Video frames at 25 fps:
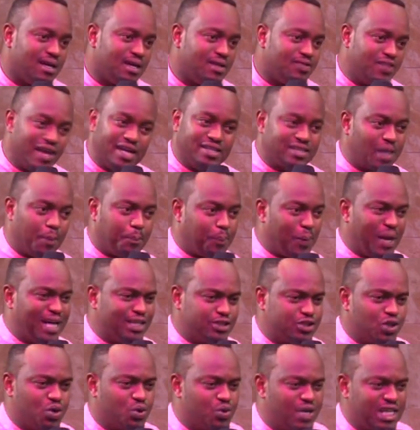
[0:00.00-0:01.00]
There's a
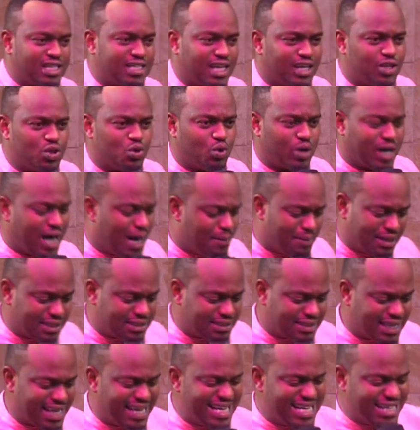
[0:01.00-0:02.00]
place you reach and you come and
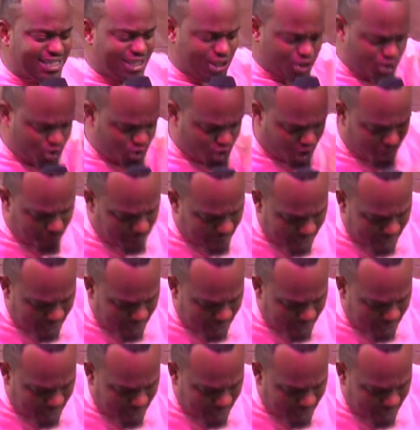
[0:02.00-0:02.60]
say, it is not